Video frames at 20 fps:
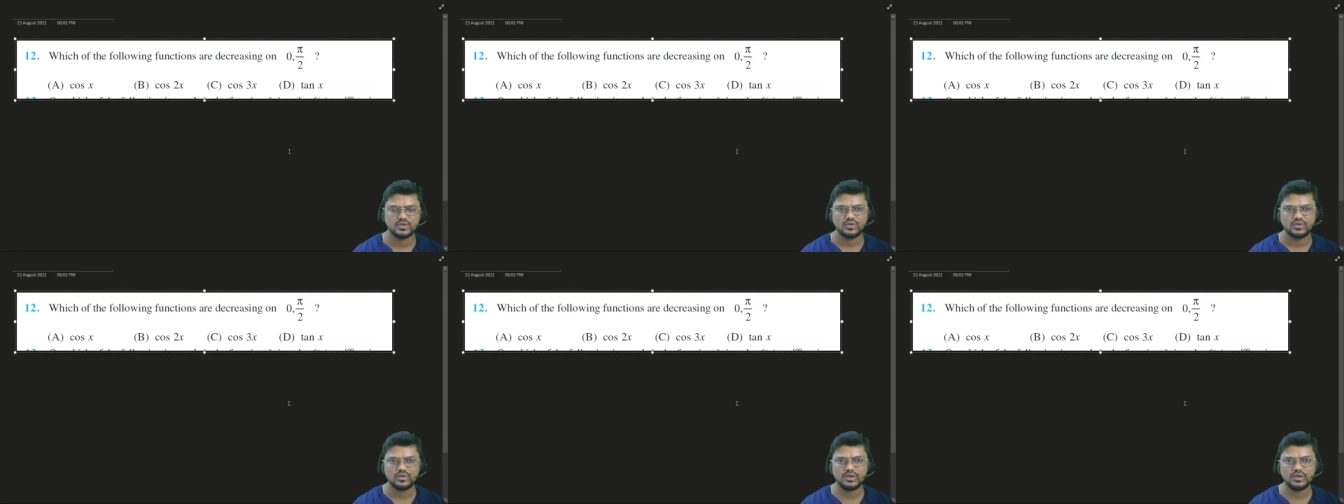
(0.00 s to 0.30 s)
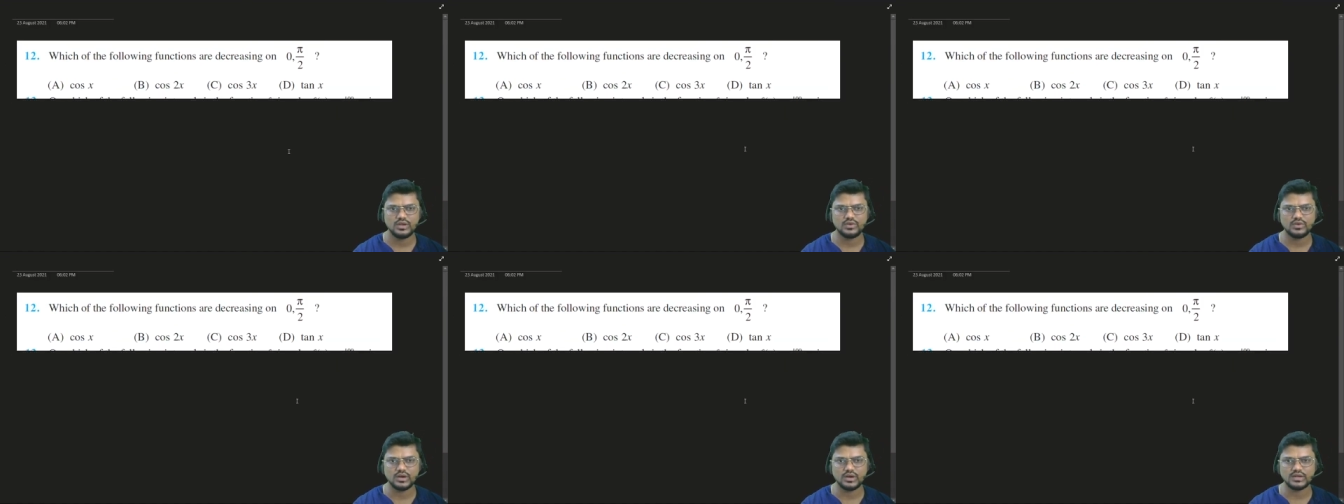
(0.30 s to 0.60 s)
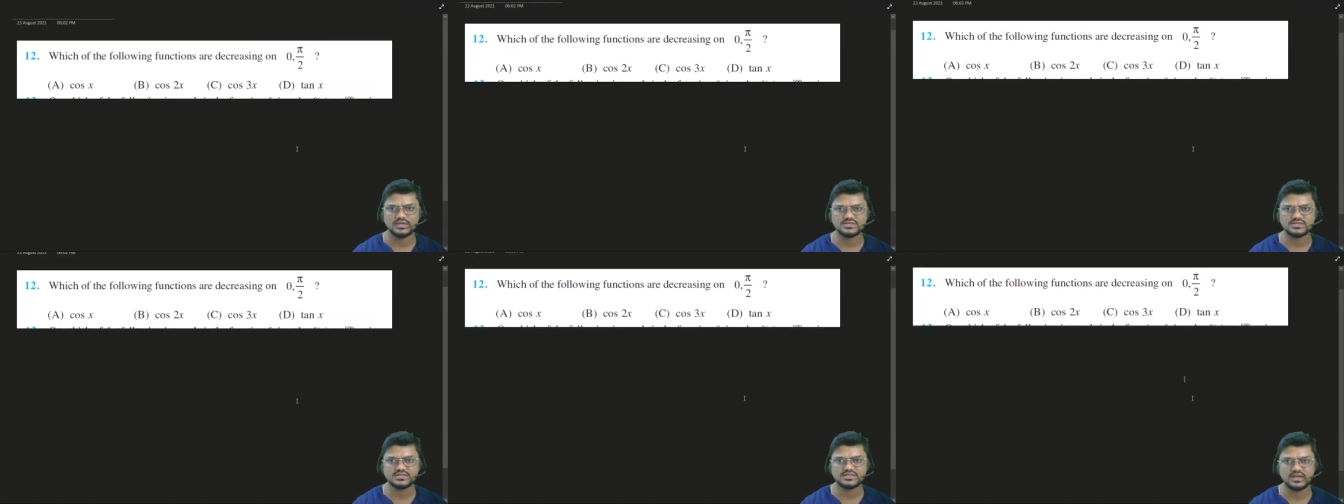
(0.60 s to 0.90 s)
You need to
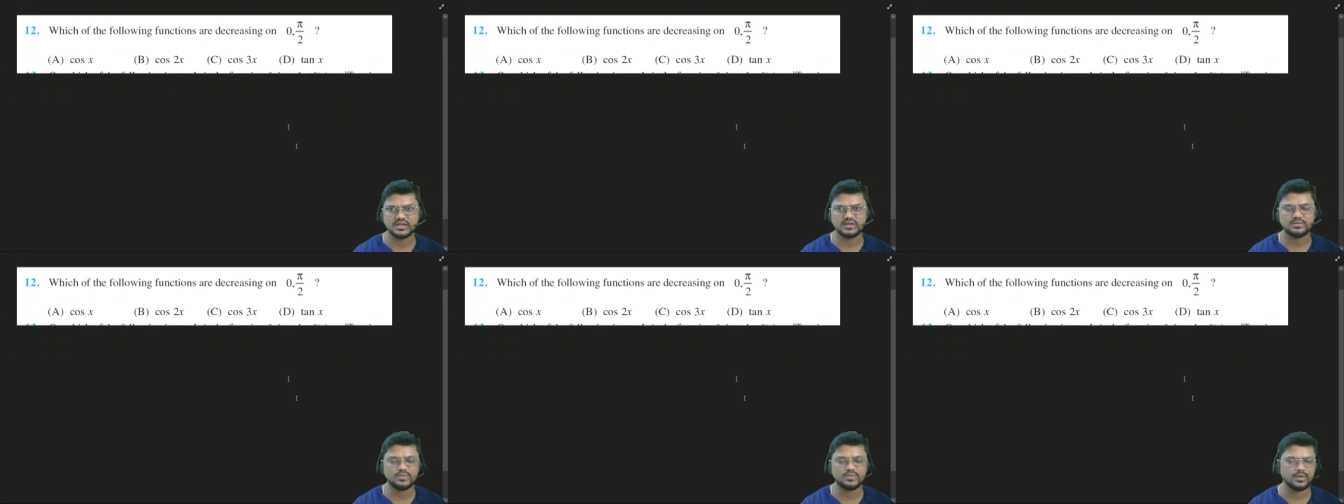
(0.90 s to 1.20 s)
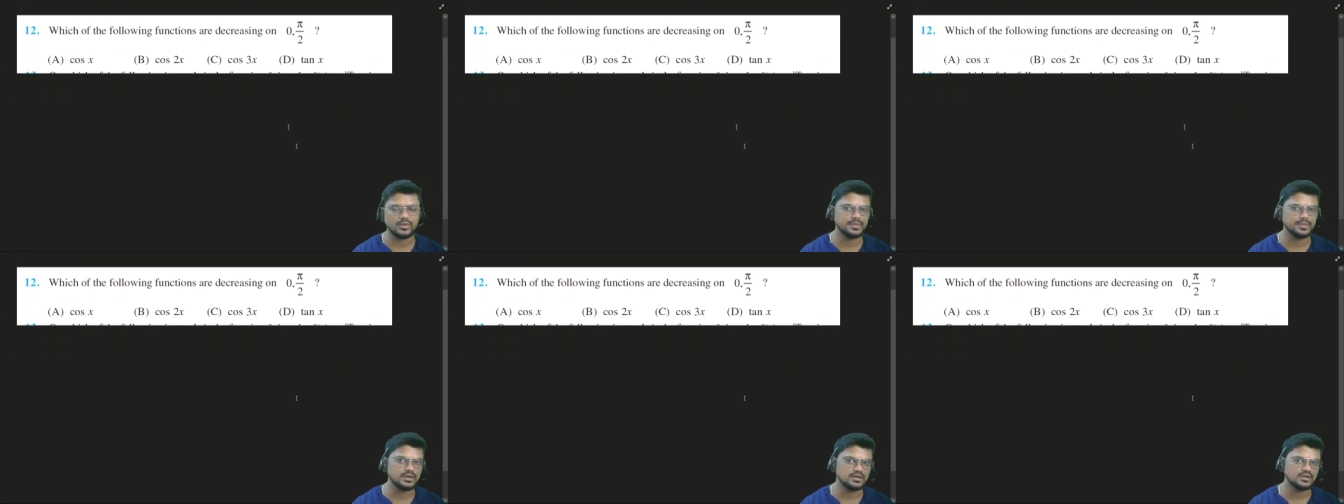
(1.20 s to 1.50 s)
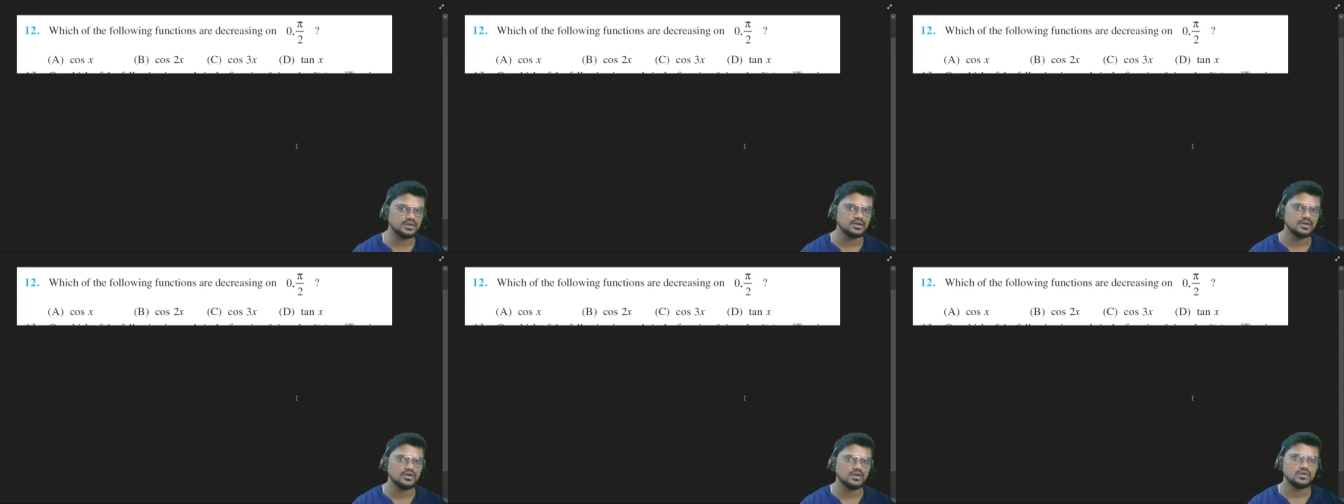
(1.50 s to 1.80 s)
understand it properly.
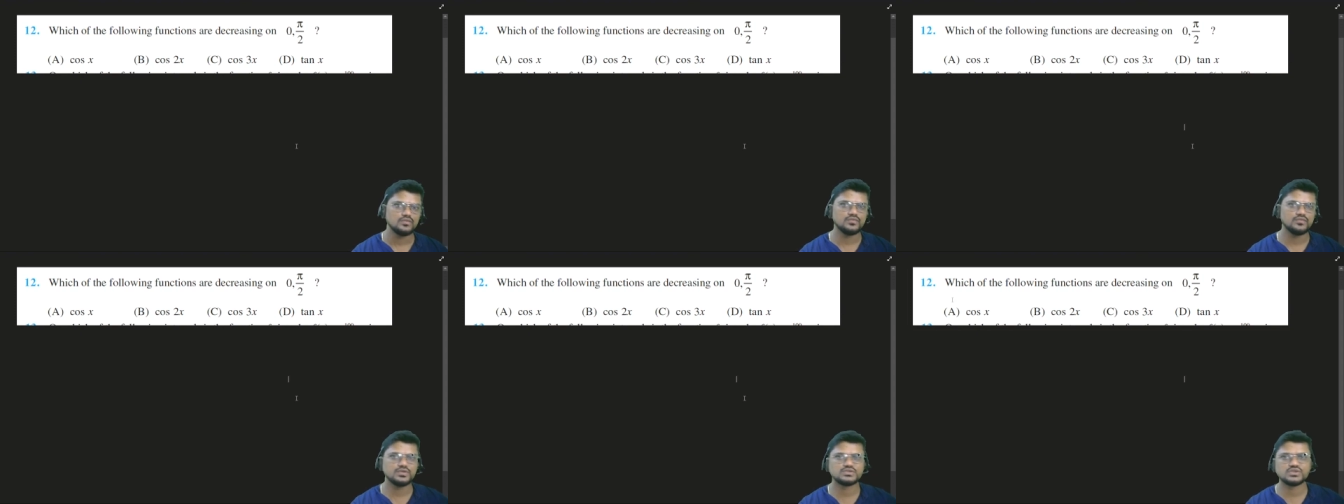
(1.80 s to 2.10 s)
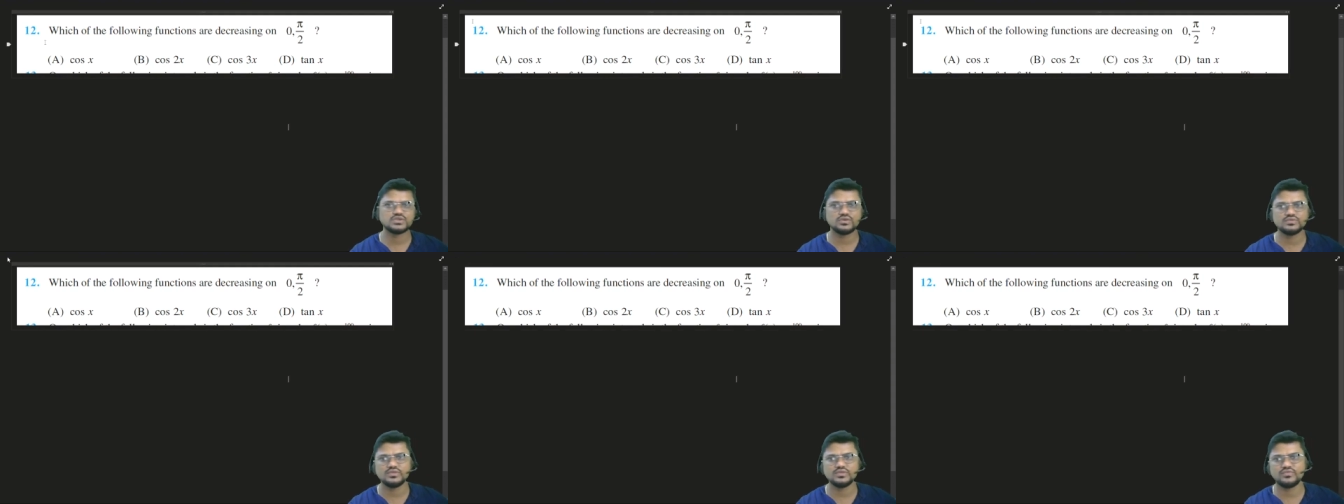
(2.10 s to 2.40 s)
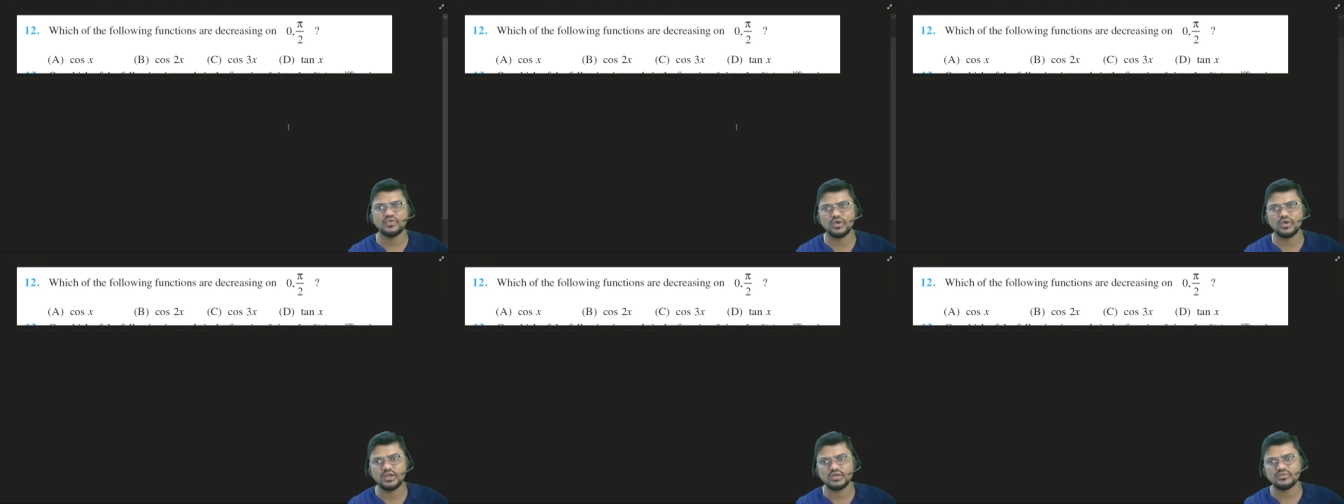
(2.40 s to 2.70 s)
Which of the
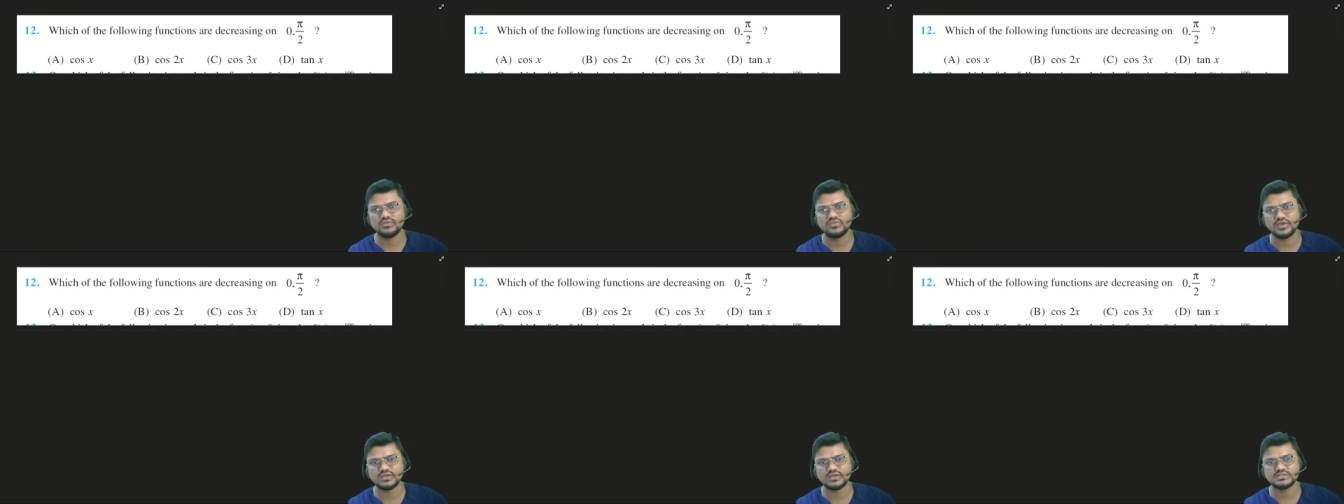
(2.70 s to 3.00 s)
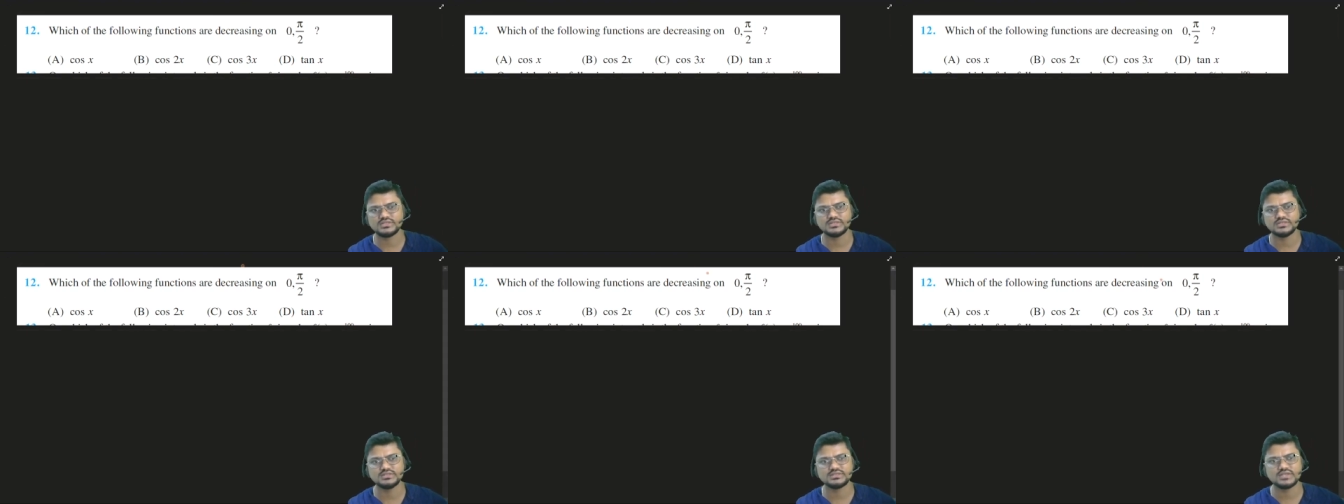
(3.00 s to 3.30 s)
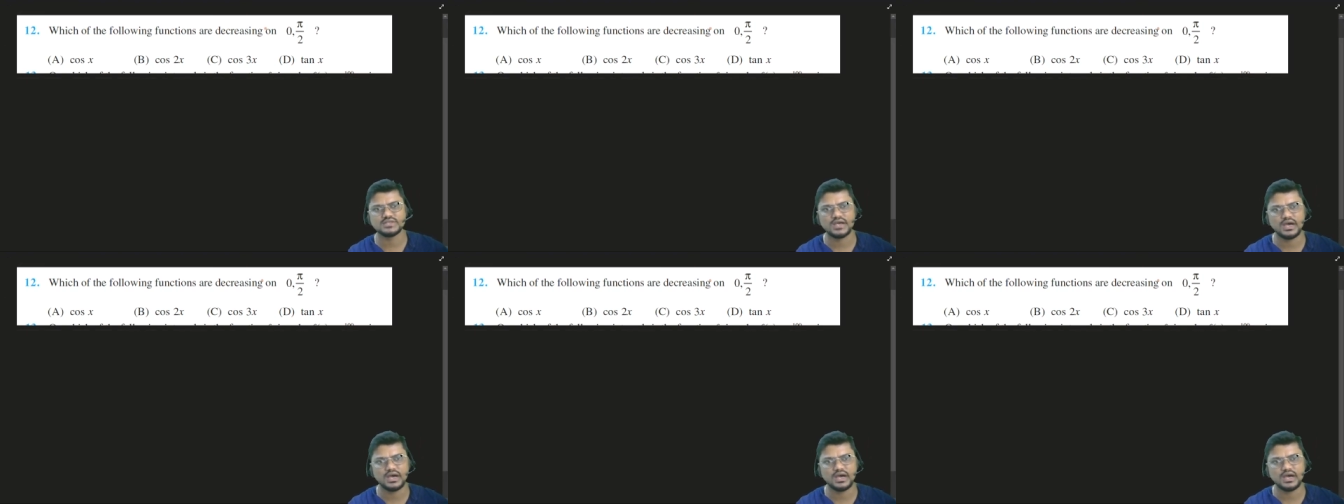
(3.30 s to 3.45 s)
following functions